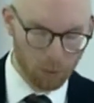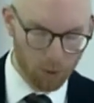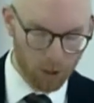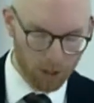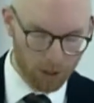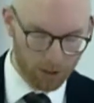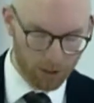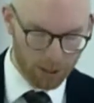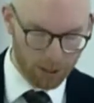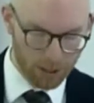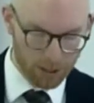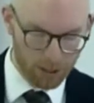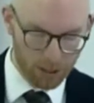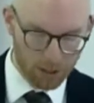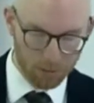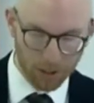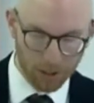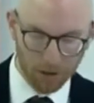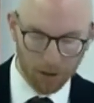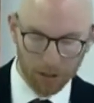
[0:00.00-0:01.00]
with
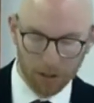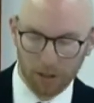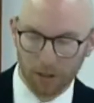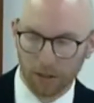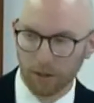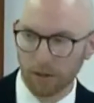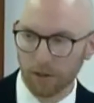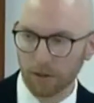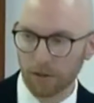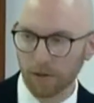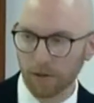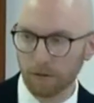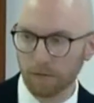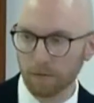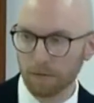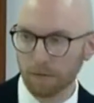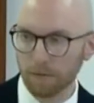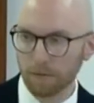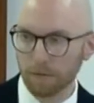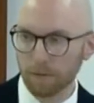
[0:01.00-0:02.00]
his spirit.
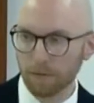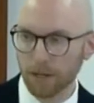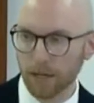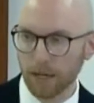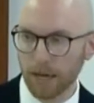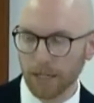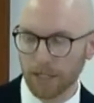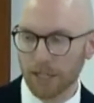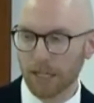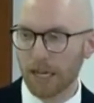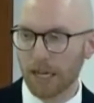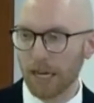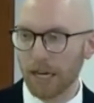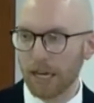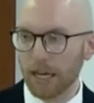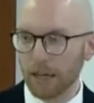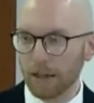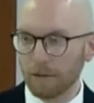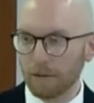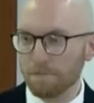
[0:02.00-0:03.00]
As
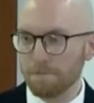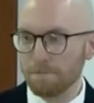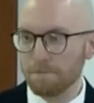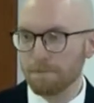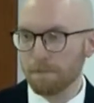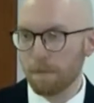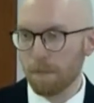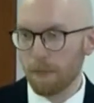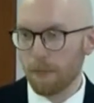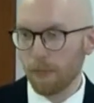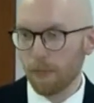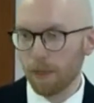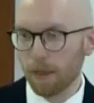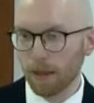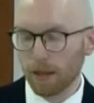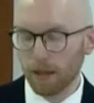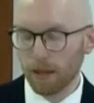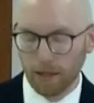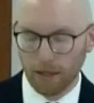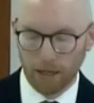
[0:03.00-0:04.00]
king,
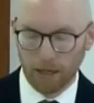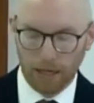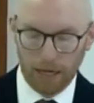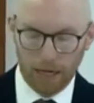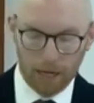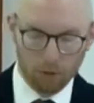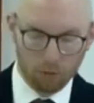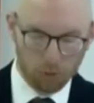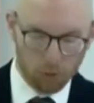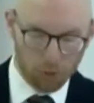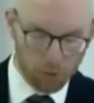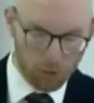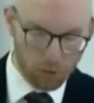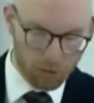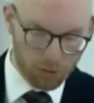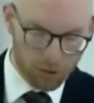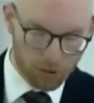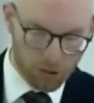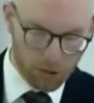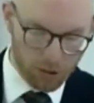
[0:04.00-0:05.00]
he
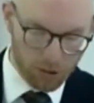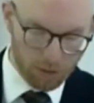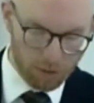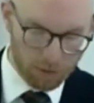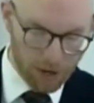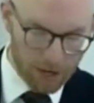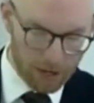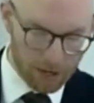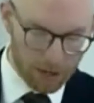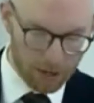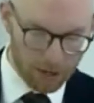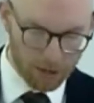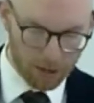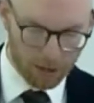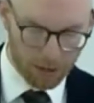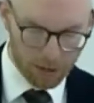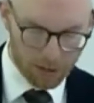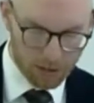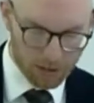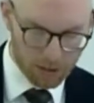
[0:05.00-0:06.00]
rules to defend
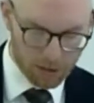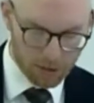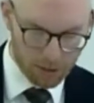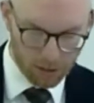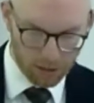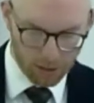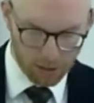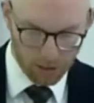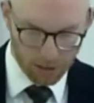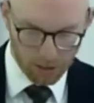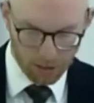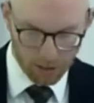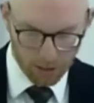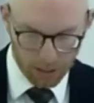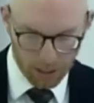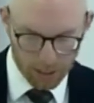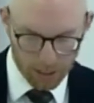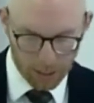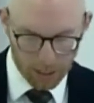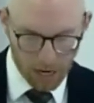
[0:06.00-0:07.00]
us,
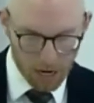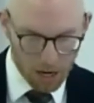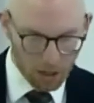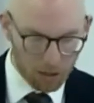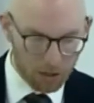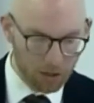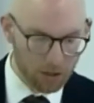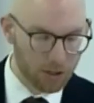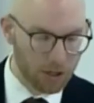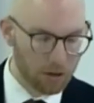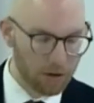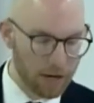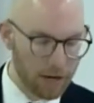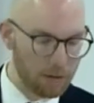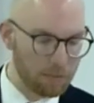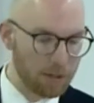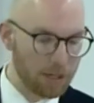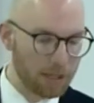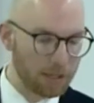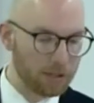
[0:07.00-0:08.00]
he conquers our
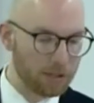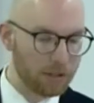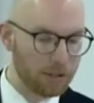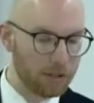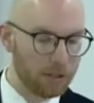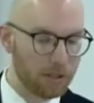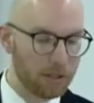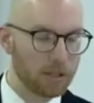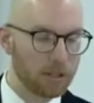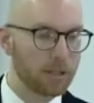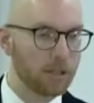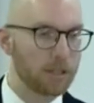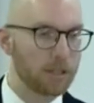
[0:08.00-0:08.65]
enemies,